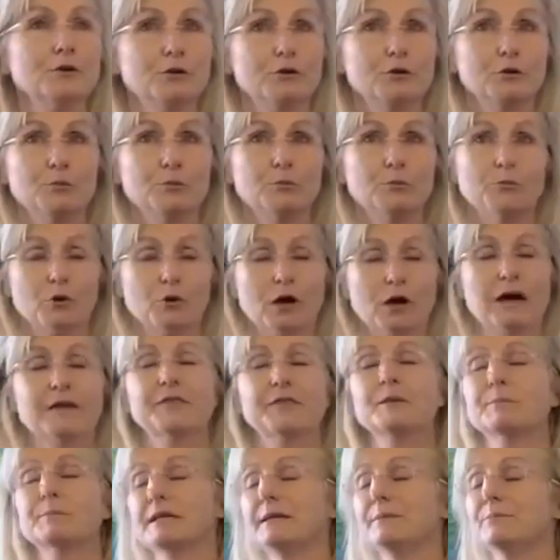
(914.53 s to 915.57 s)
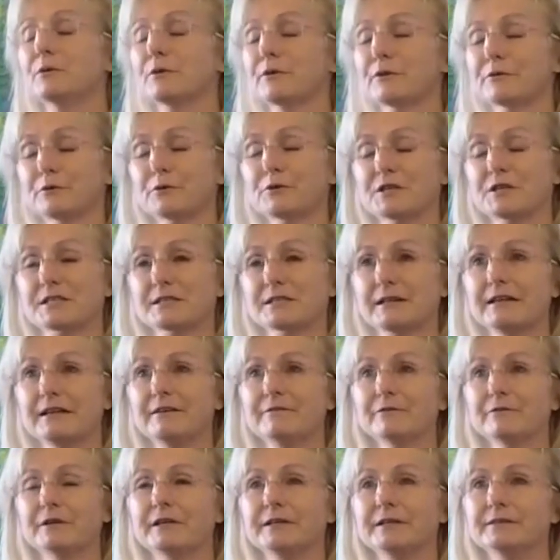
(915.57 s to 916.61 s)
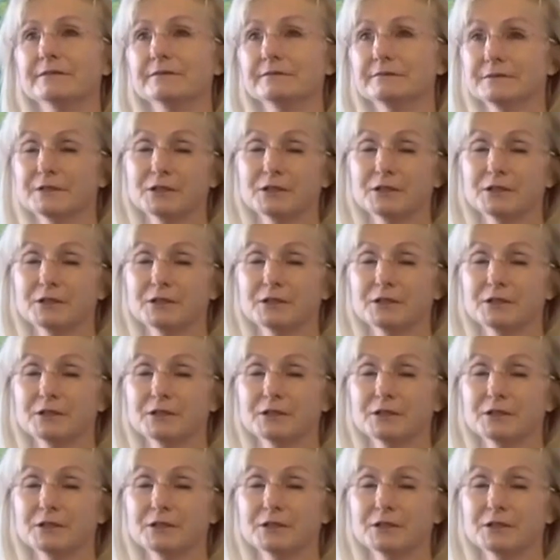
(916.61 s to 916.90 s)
who brought the people through slavery,